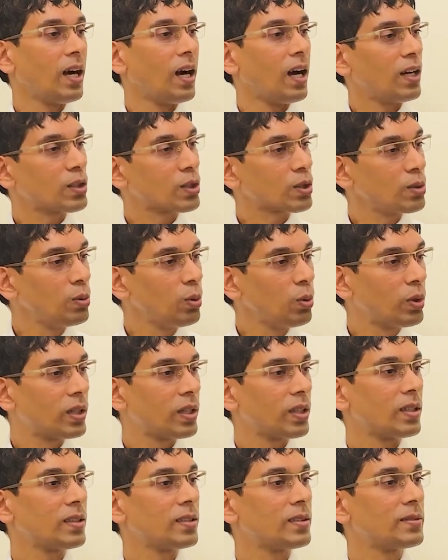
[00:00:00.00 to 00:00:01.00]

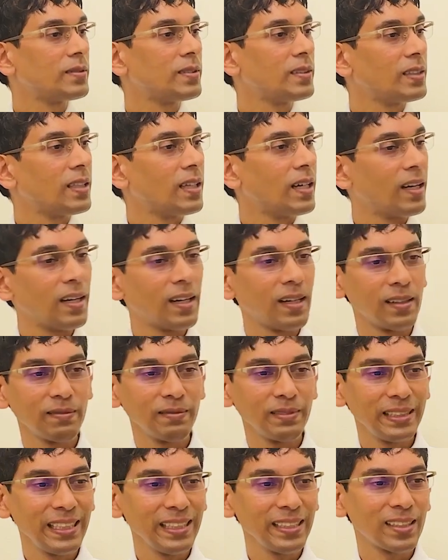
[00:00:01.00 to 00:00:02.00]
snooker,
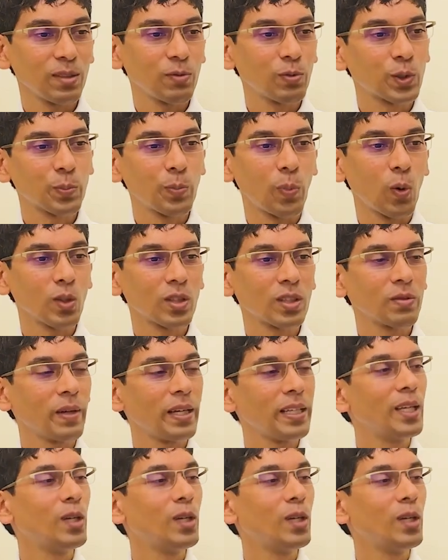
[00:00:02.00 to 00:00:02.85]
these are sports where they